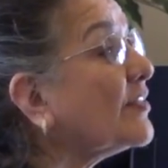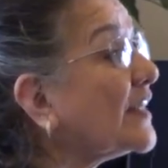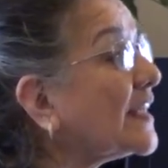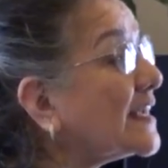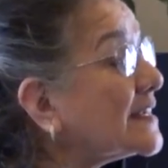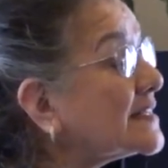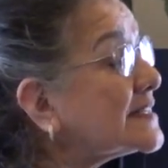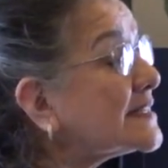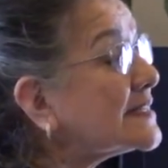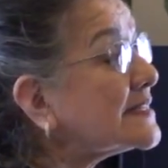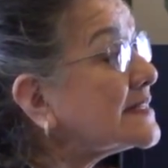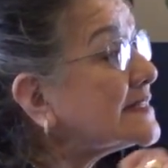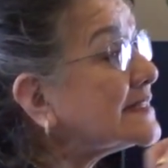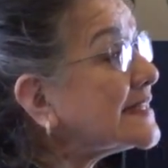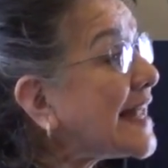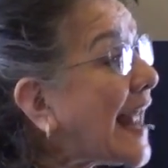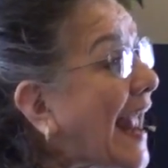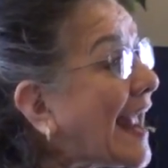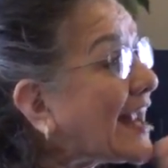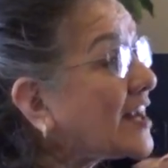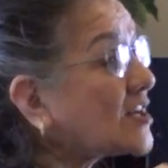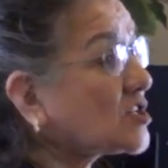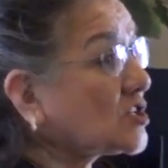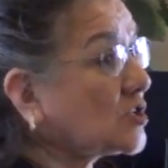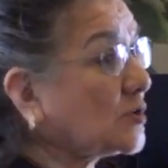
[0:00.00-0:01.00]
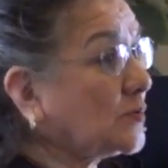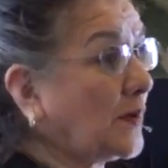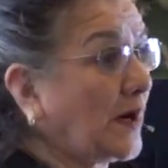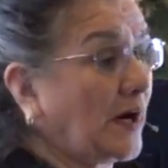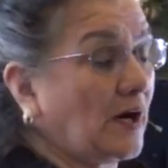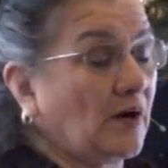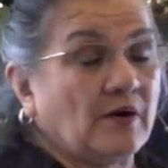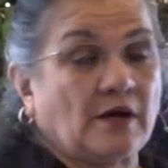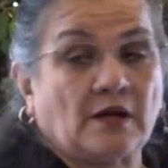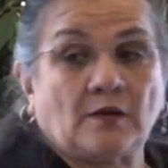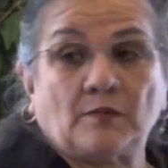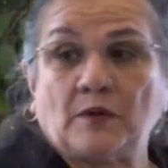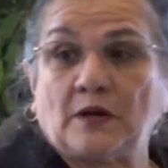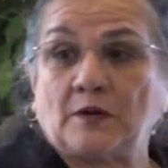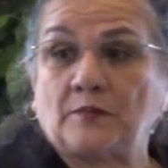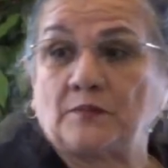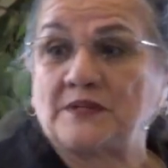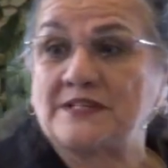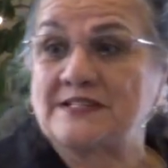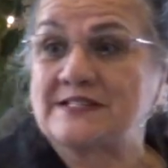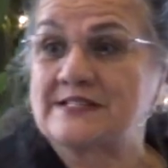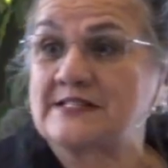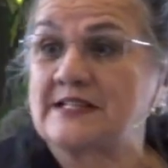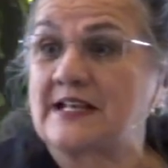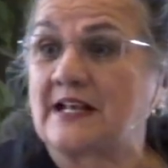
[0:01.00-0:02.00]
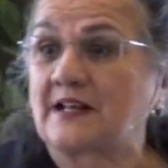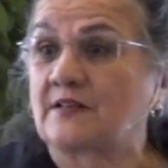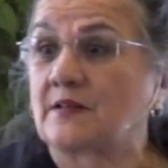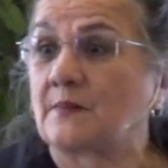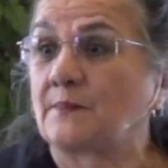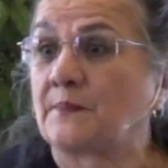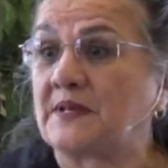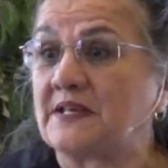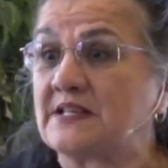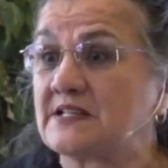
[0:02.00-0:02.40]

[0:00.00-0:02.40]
this sanctuary when we sing the